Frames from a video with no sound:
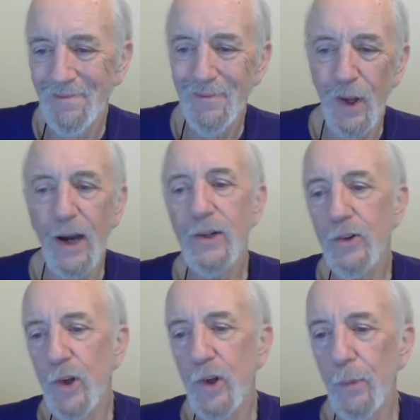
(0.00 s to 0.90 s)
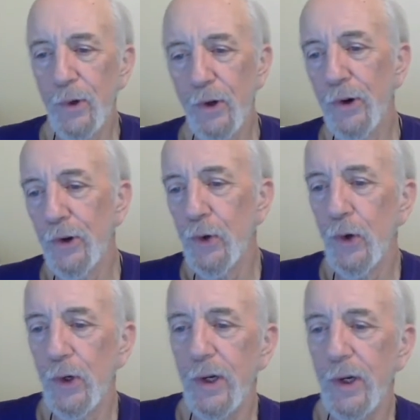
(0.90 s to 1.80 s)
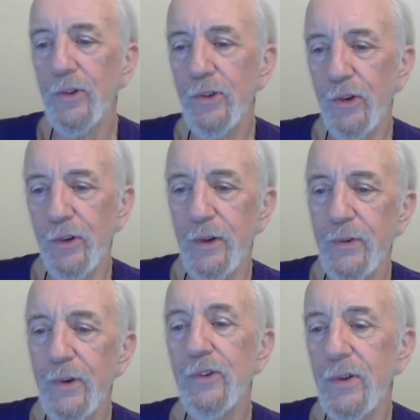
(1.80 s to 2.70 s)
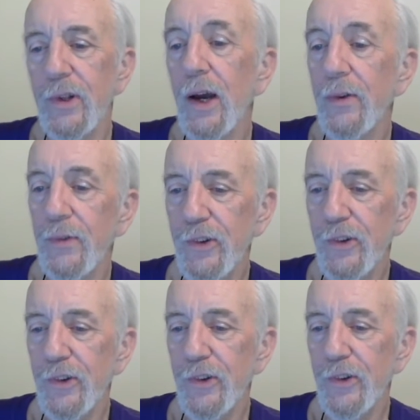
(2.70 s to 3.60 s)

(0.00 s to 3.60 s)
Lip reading: I just help you learn to do it consciously, non-physically.